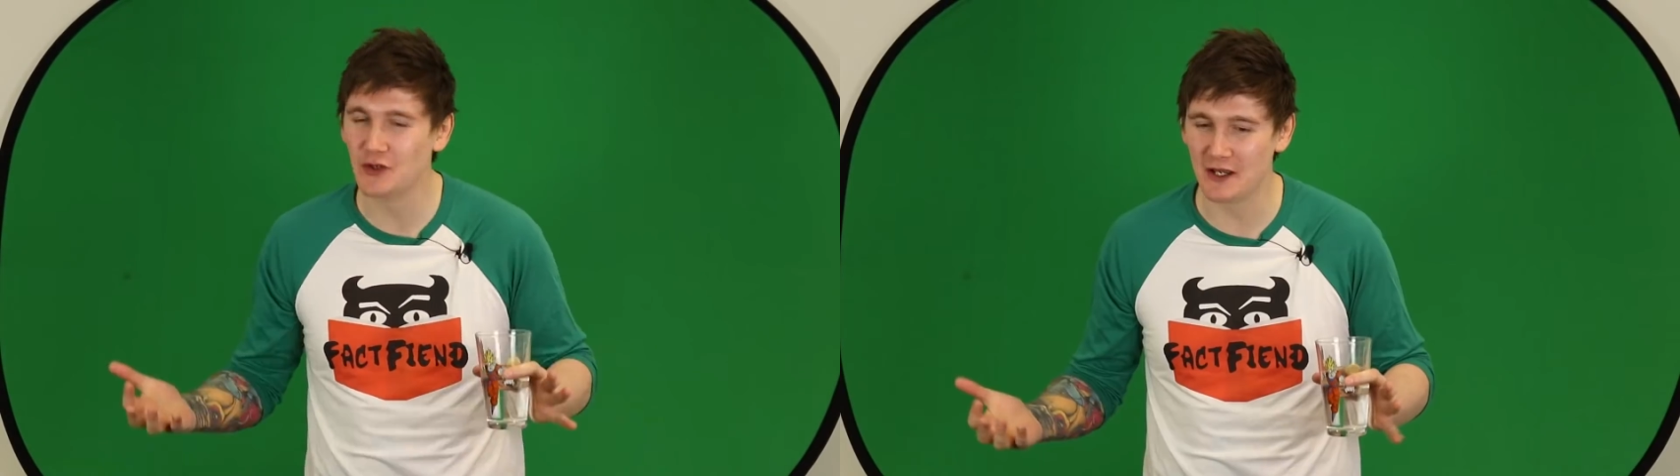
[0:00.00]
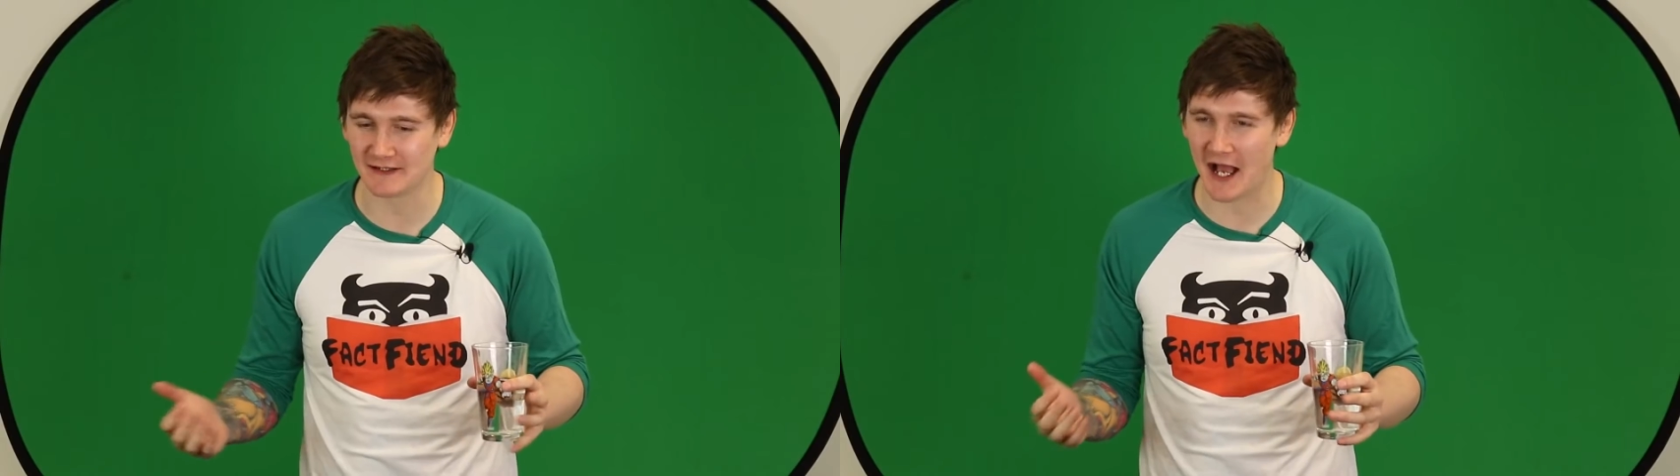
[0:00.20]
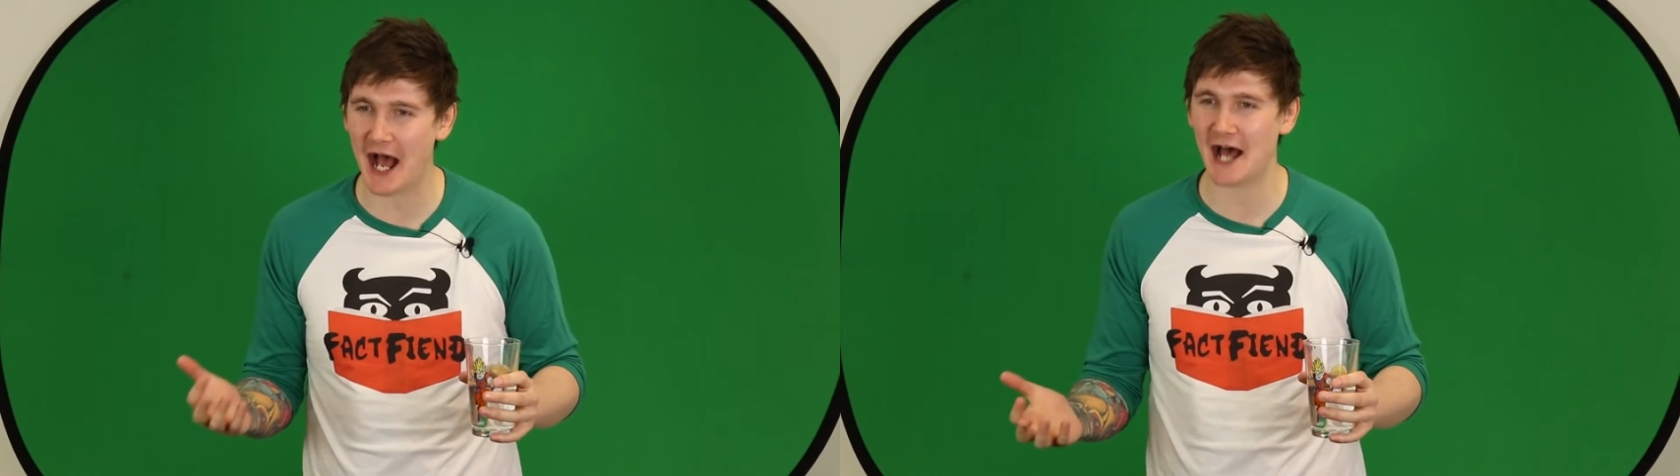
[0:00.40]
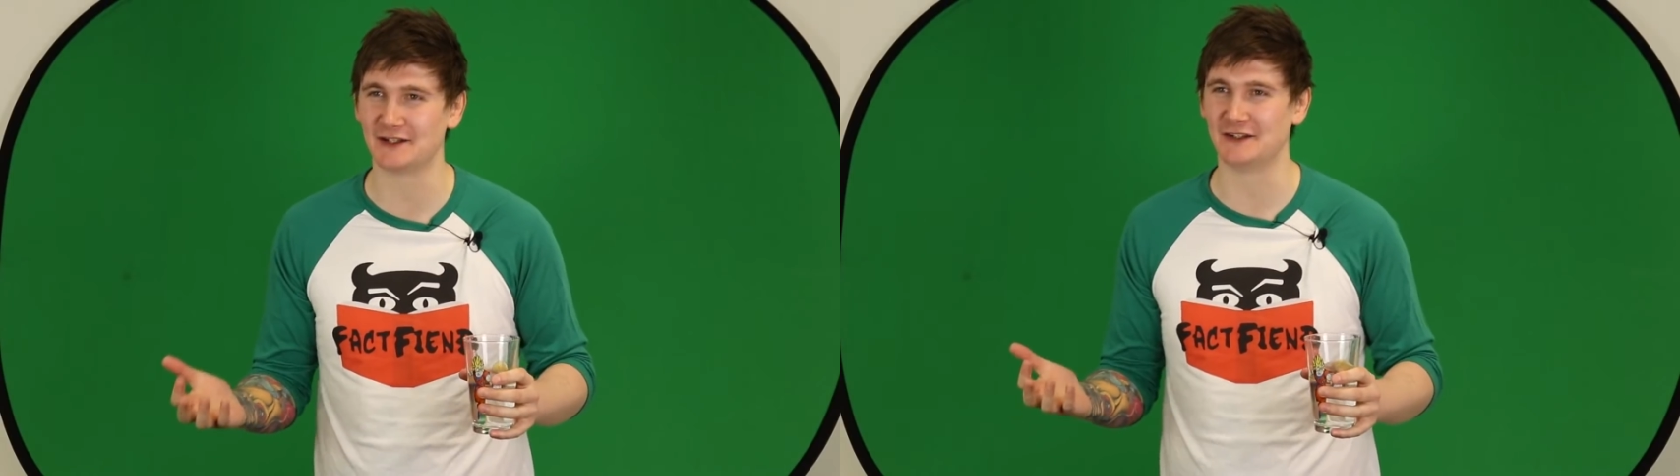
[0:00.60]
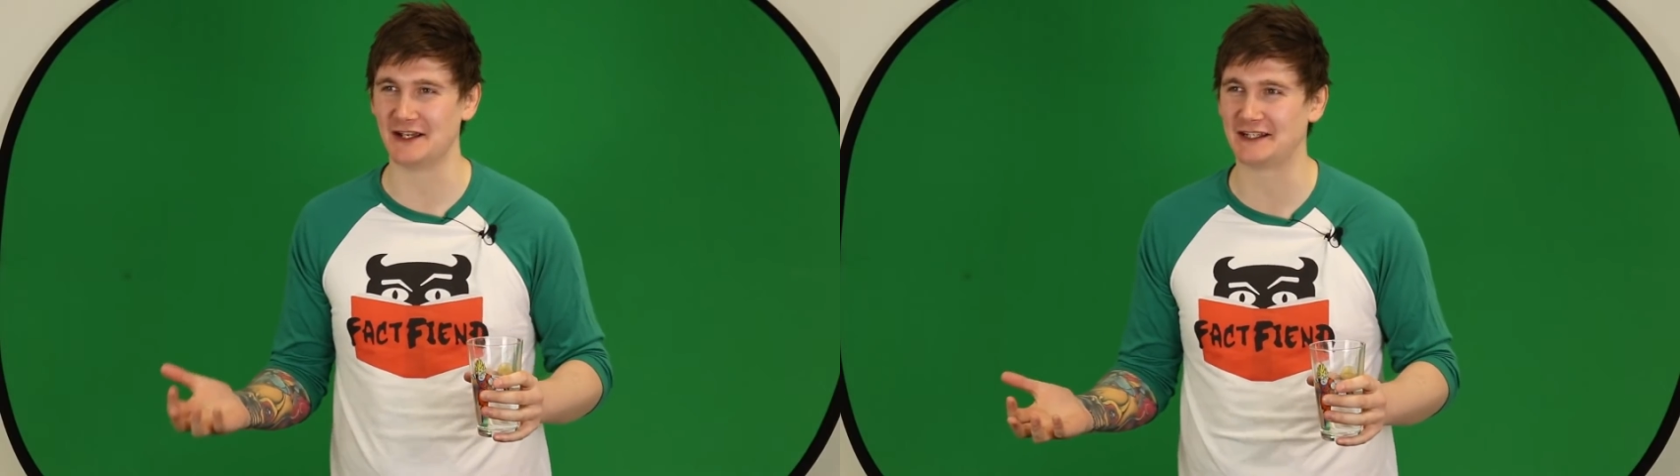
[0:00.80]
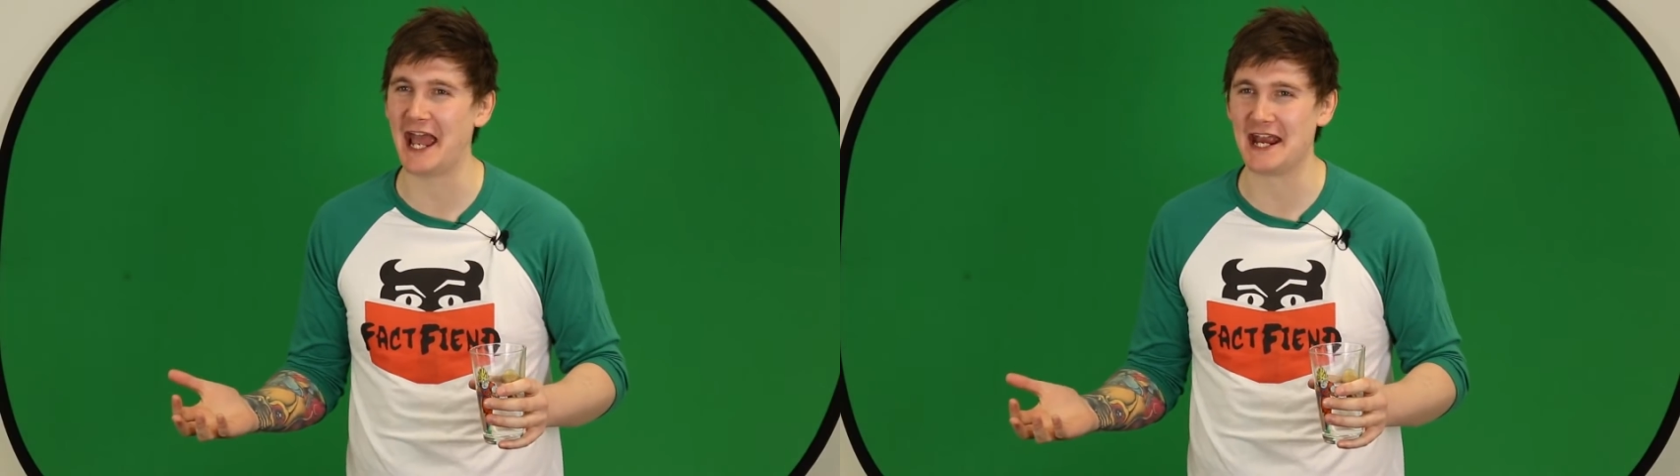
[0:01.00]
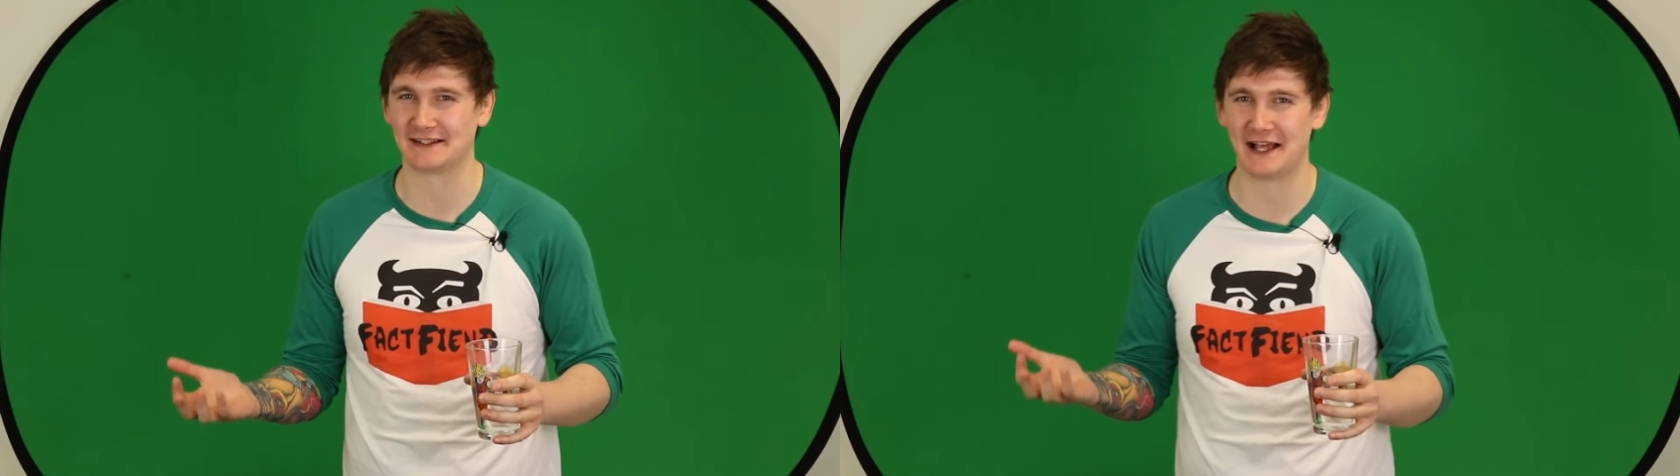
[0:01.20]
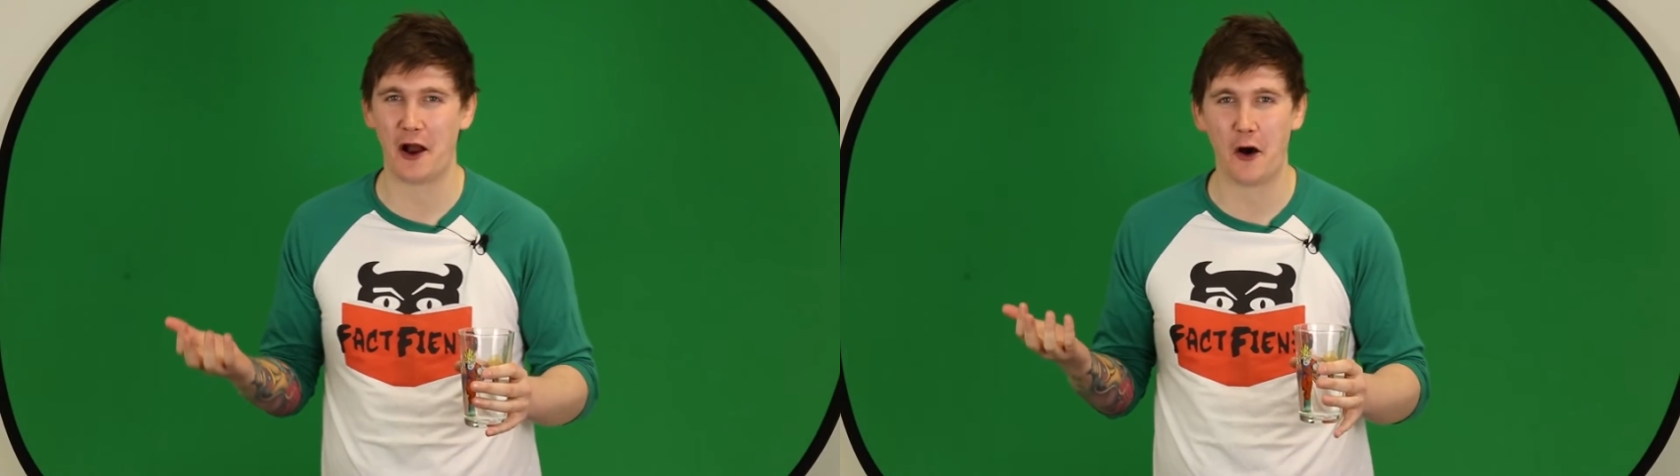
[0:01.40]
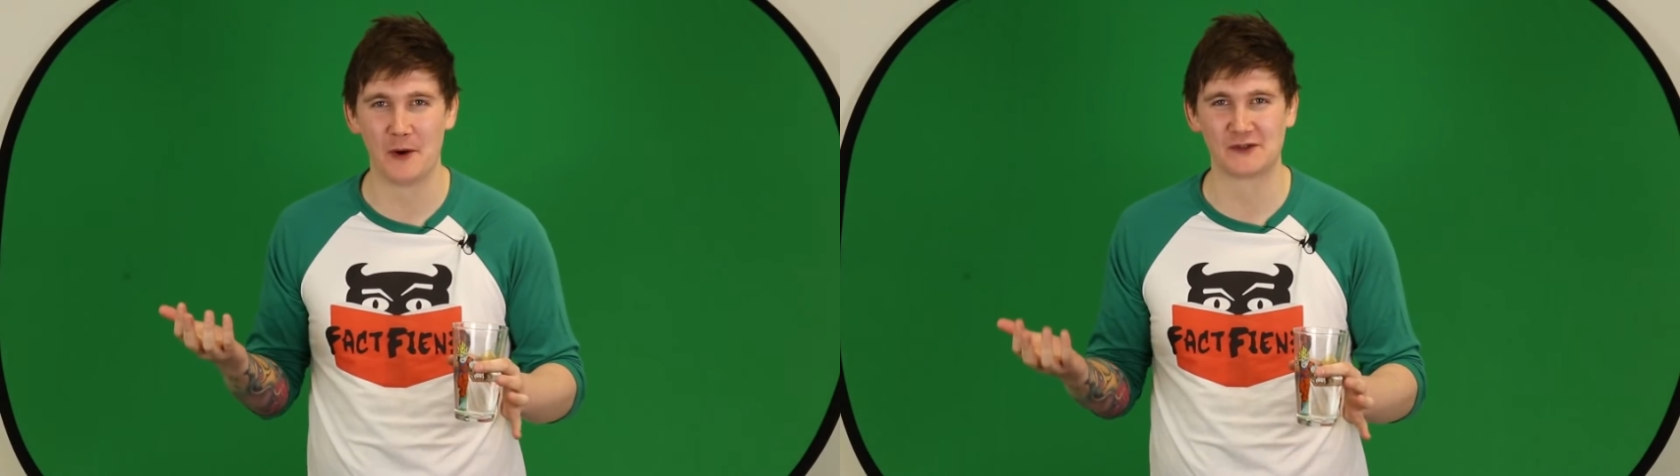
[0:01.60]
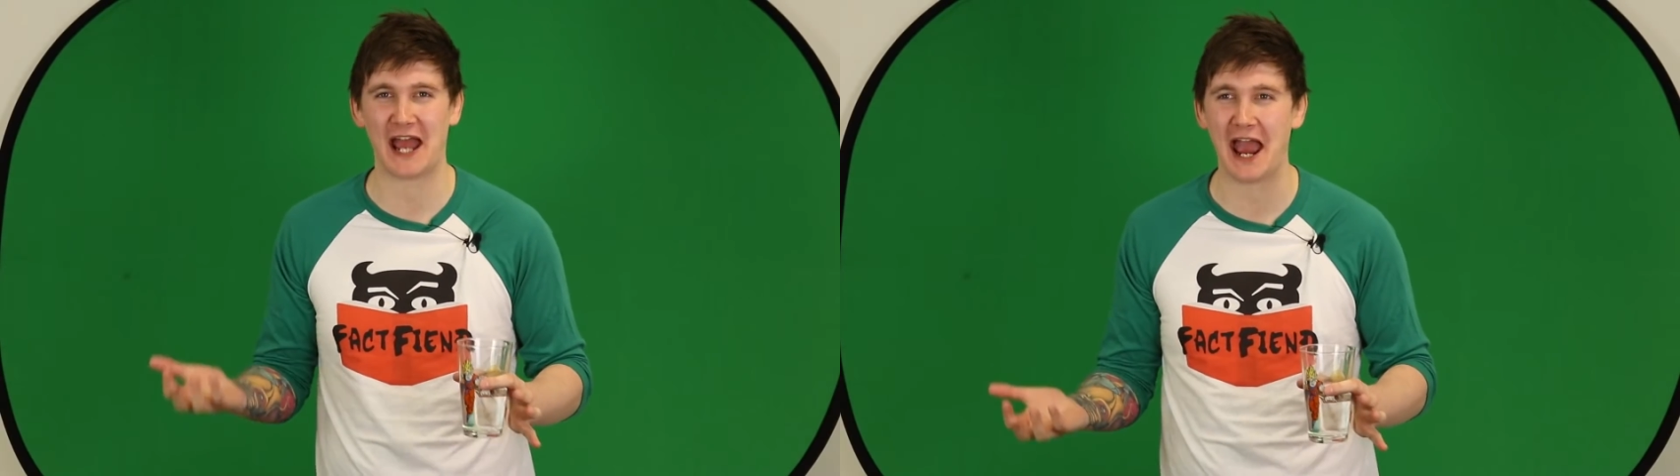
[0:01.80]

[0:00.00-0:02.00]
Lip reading: It's hardened against almost